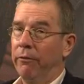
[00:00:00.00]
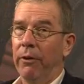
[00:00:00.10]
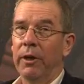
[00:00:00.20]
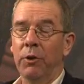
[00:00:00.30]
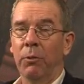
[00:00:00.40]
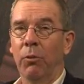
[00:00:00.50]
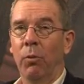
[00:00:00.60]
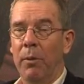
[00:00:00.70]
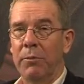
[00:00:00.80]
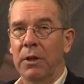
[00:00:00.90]
we find them
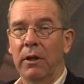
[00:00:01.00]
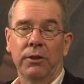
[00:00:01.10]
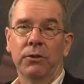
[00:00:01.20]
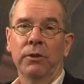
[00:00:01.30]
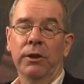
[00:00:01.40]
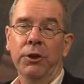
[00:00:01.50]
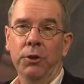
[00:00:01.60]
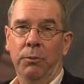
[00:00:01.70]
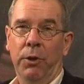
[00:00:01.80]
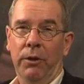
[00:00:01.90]
on websites or in
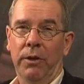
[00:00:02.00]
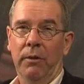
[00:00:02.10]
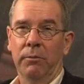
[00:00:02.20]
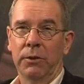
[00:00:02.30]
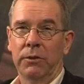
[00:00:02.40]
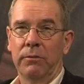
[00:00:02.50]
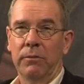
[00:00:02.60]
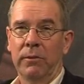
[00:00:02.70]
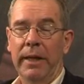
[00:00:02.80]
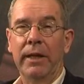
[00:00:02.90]
news programmes.
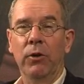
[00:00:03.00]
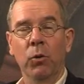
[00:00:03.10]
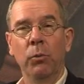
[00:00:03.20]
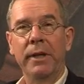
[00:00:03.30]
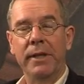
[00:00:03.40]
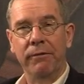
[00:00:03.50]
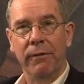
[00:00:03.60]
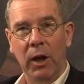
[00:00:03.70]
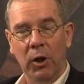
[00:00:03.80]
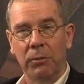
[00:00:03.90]
They can all be
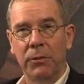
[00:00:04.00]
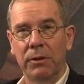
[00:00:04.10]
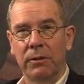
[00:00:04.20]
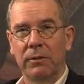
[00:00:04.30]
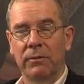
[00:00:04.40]
developed.